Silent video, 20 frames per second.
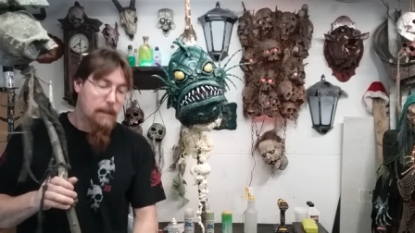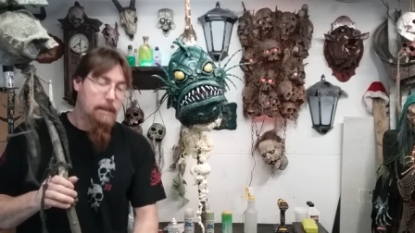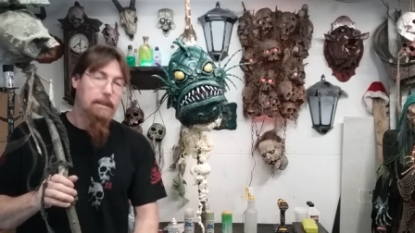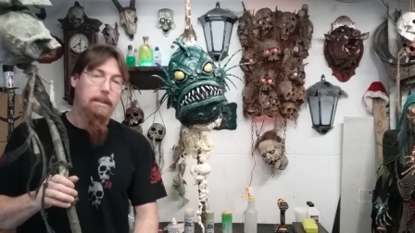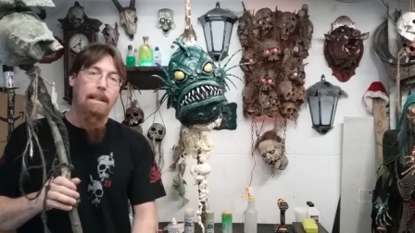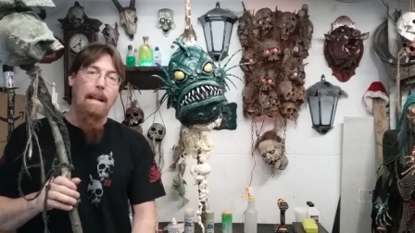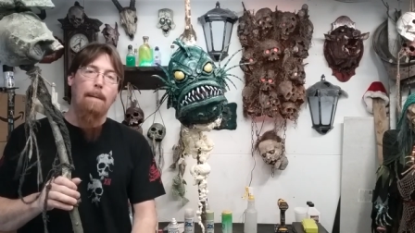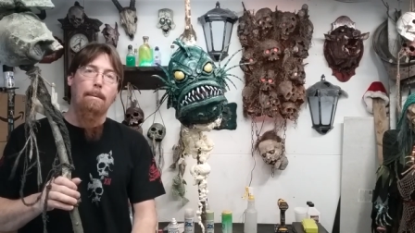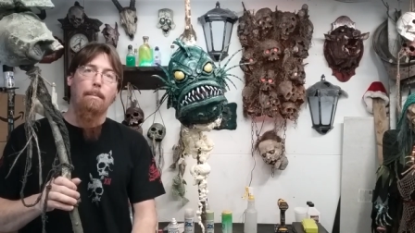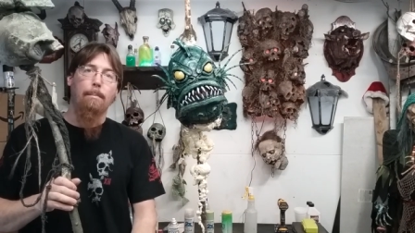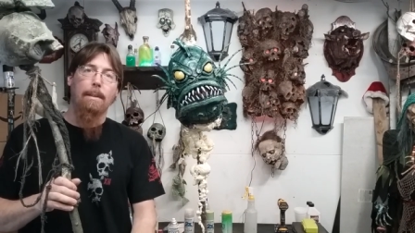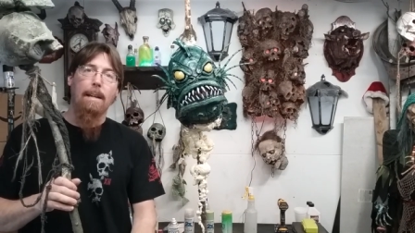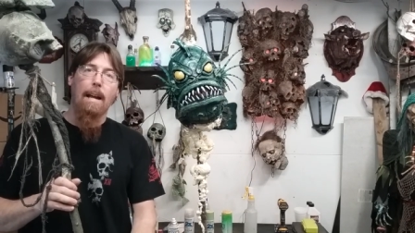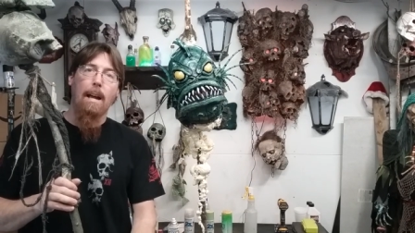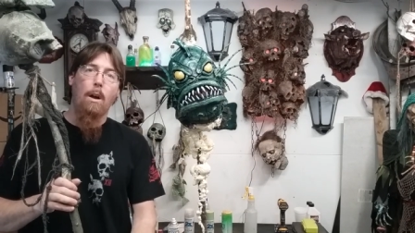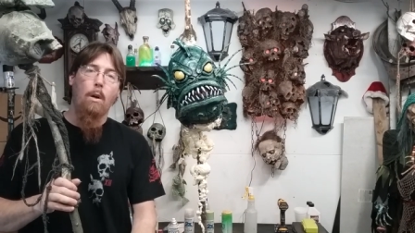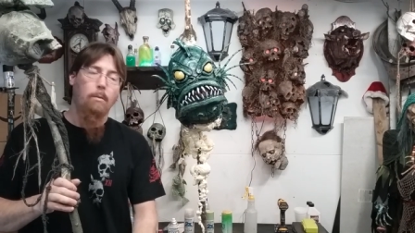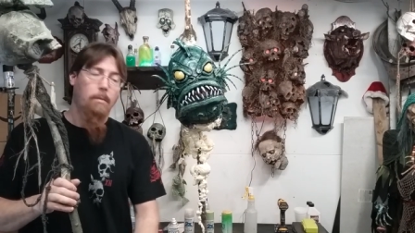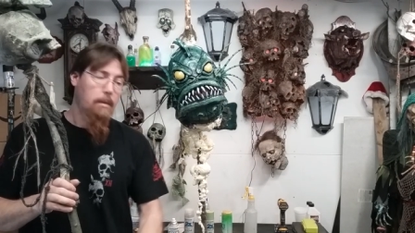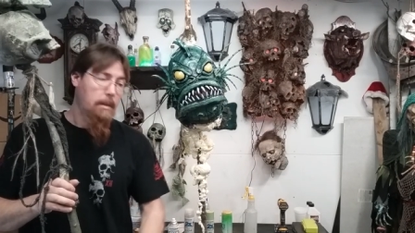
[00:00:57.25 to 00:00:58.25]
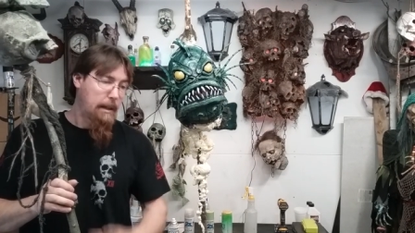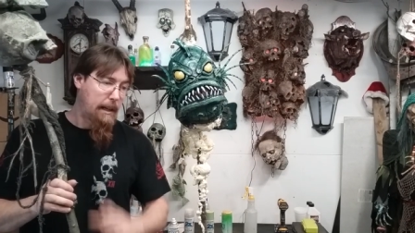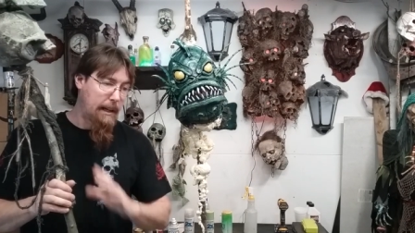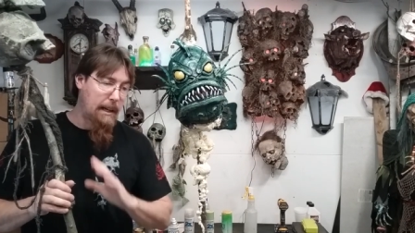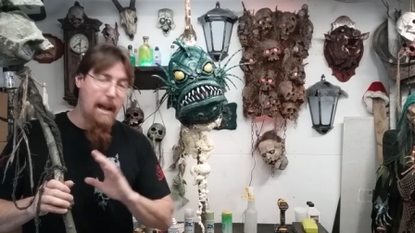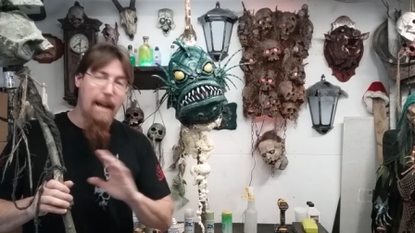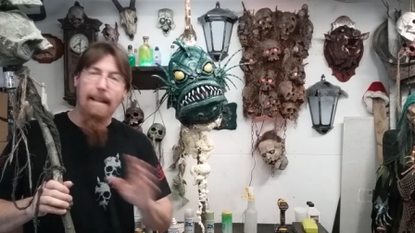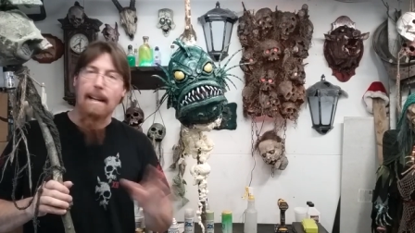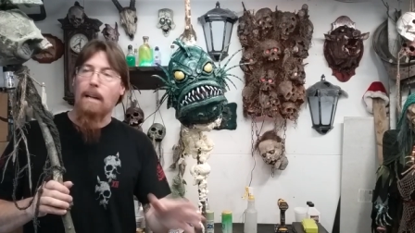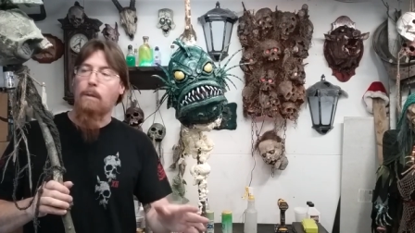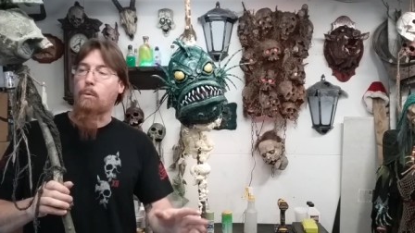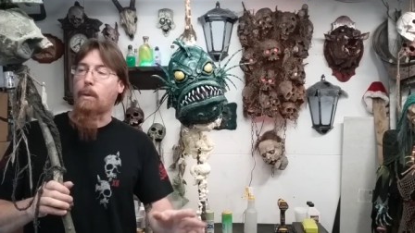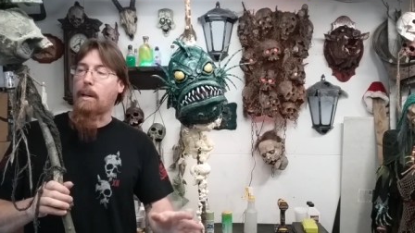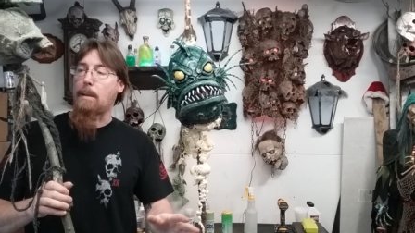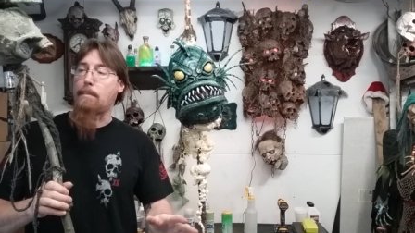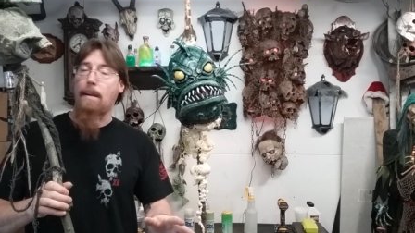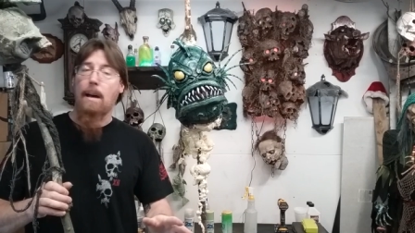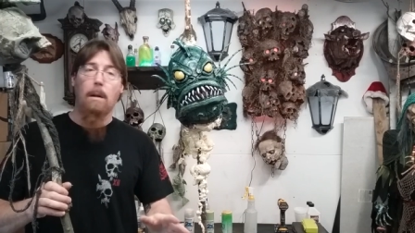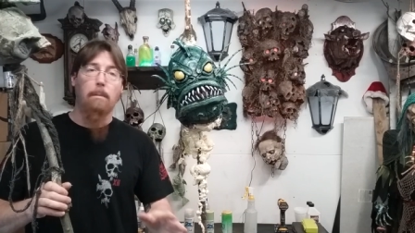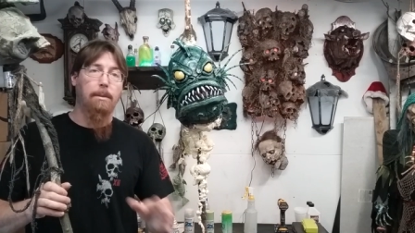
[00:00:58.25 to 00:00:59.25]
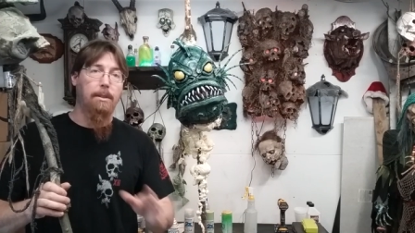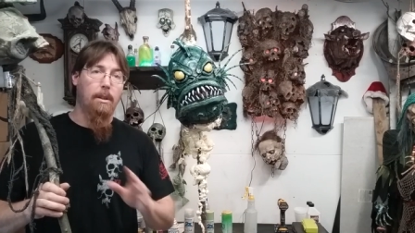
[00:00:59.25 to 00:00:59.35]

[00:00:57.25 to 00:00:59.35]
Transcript: stab them down, and I ain't got to worry about them